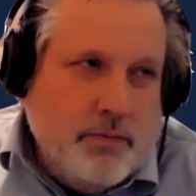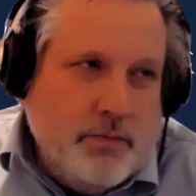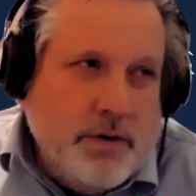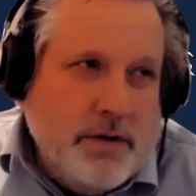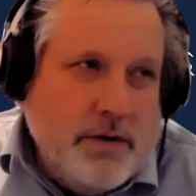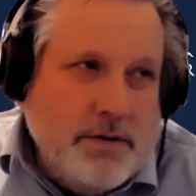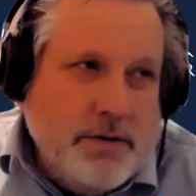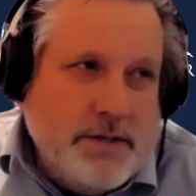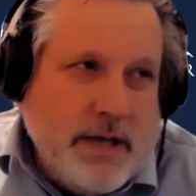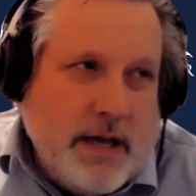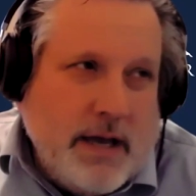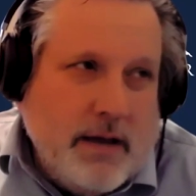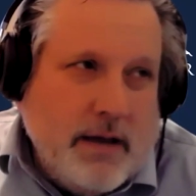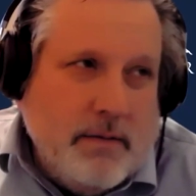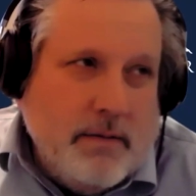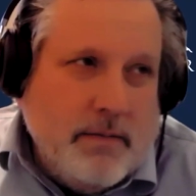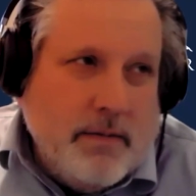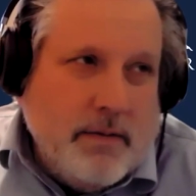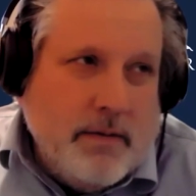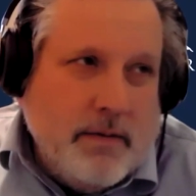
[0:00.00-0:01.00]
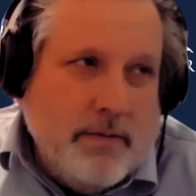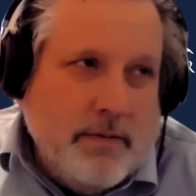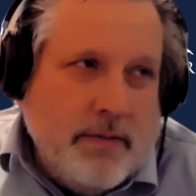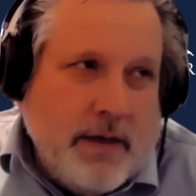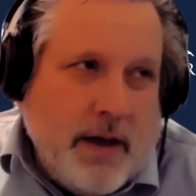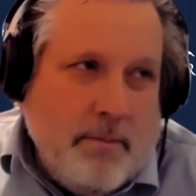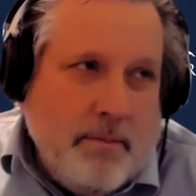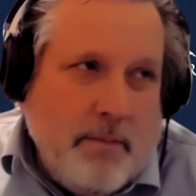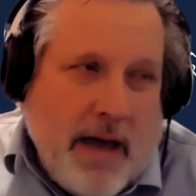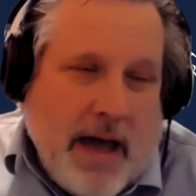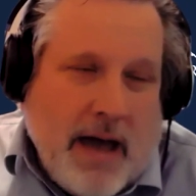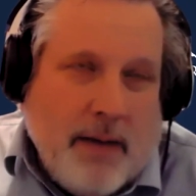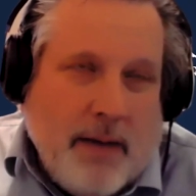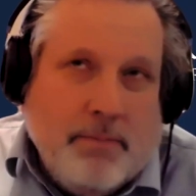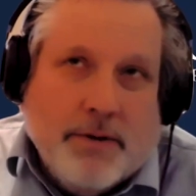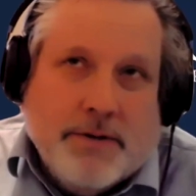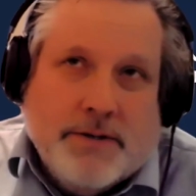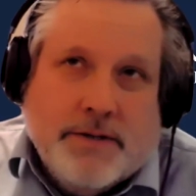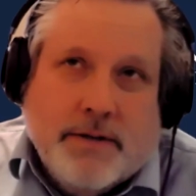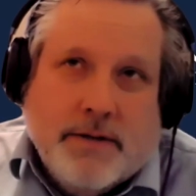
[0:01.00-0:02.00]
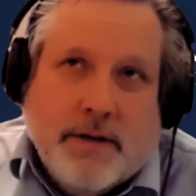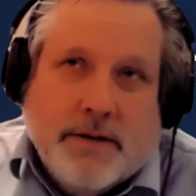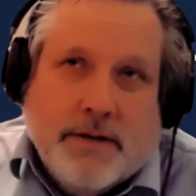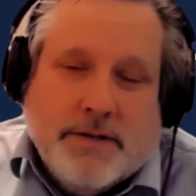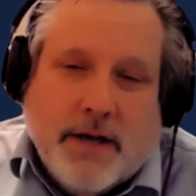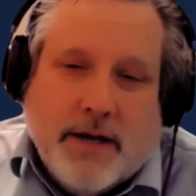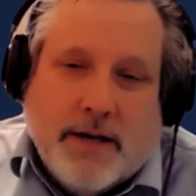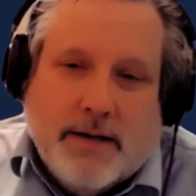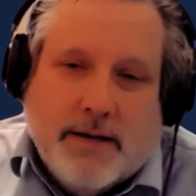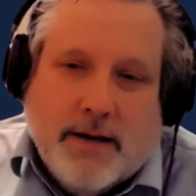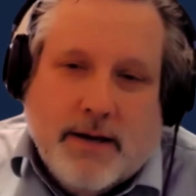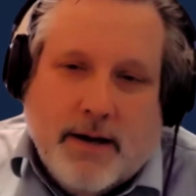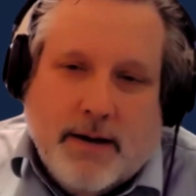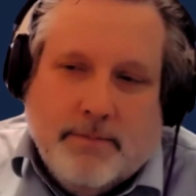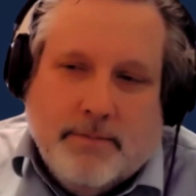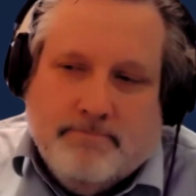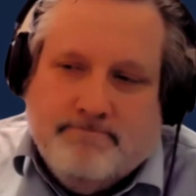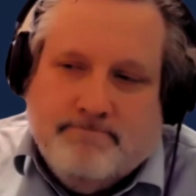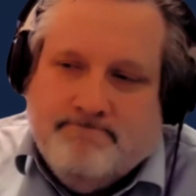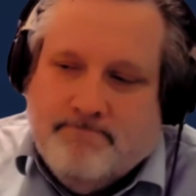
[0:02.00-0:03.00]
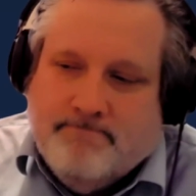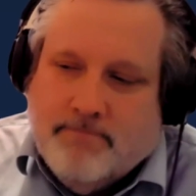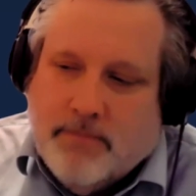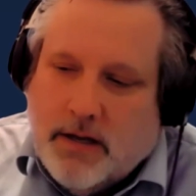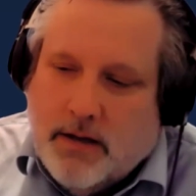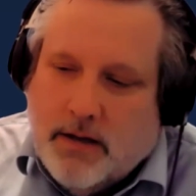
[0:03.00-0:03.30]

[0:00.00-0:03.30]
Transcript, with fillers: would you say that map is is like um,